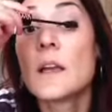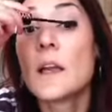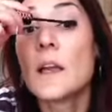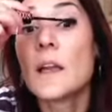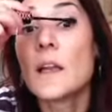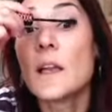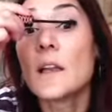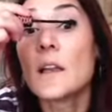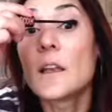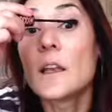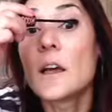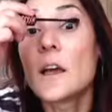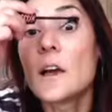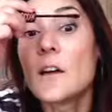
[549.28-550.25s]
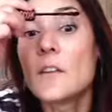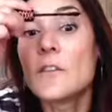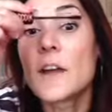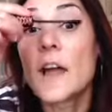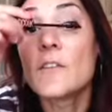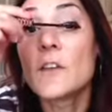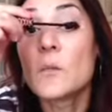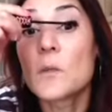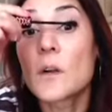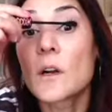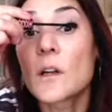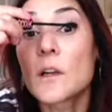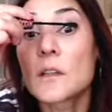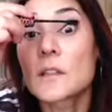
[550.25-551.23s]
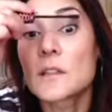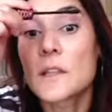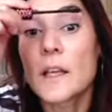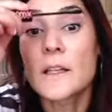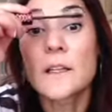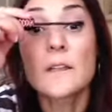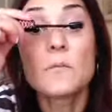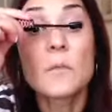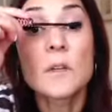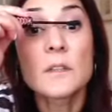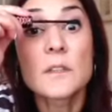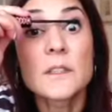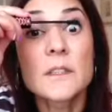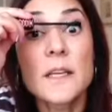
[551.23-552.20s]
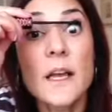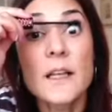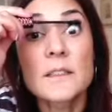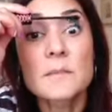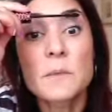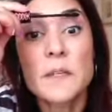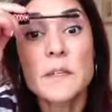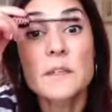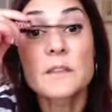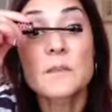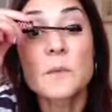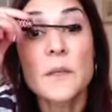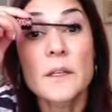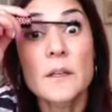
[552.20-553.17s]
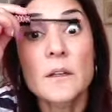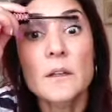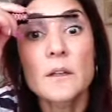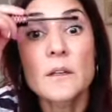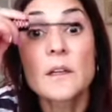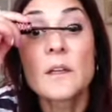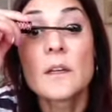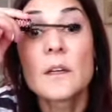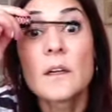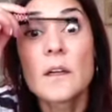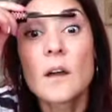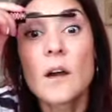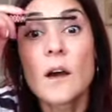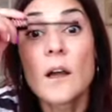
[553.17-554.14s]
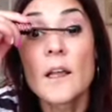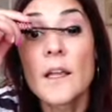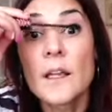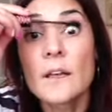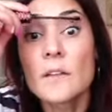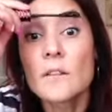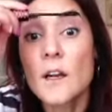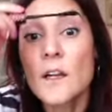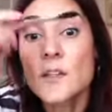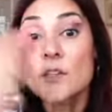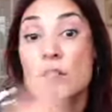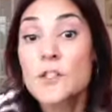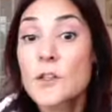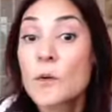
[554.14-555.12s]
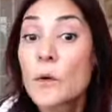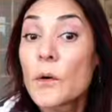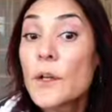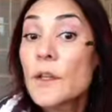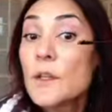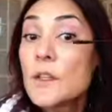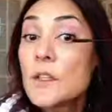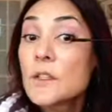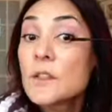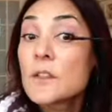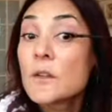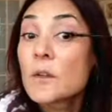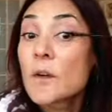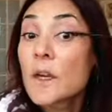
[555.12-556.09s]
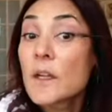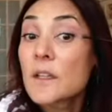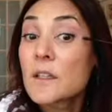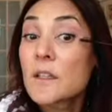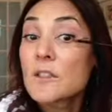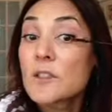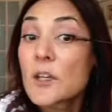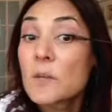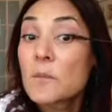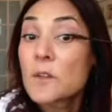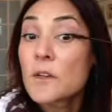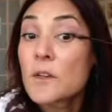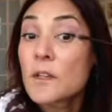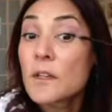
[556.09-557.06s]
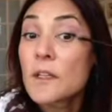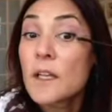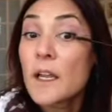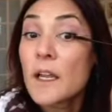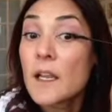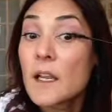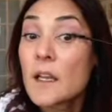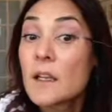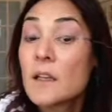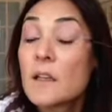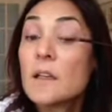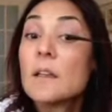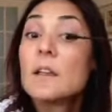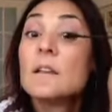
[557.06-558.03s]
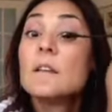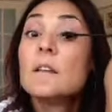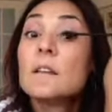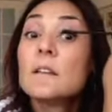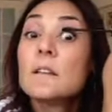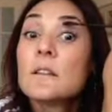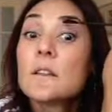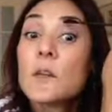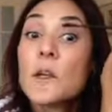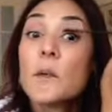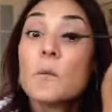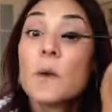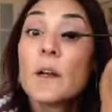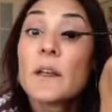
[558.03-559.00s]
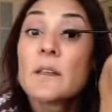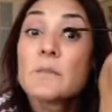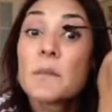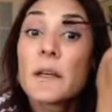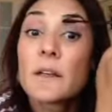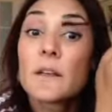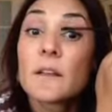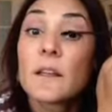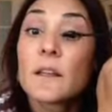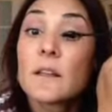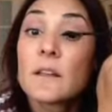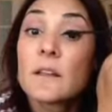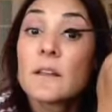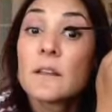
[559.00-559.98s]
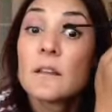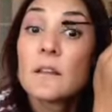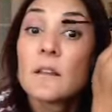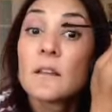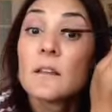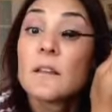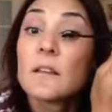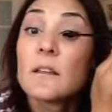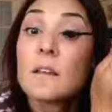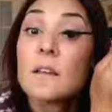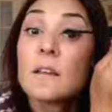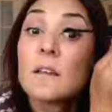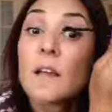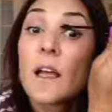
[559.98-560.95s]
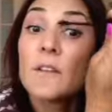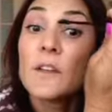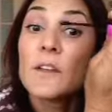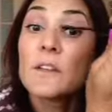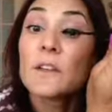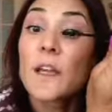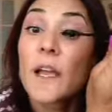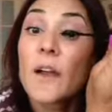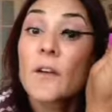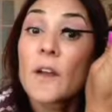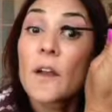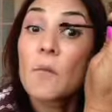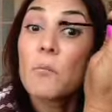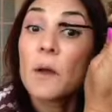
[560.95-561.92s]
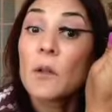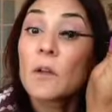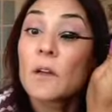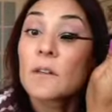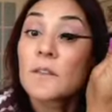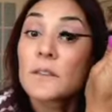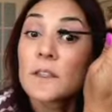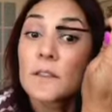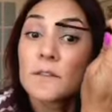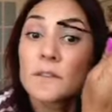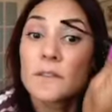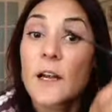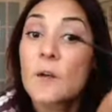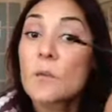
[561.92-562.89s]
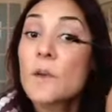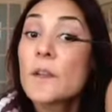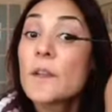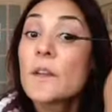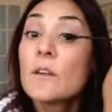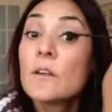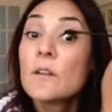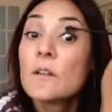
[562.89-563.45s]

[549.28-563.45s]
And I love having products that can multitask, because when you're in a rush or you need to do a quick touch-up during the day, 2-in-1 is better than having to carry a bulk of stuff around with you.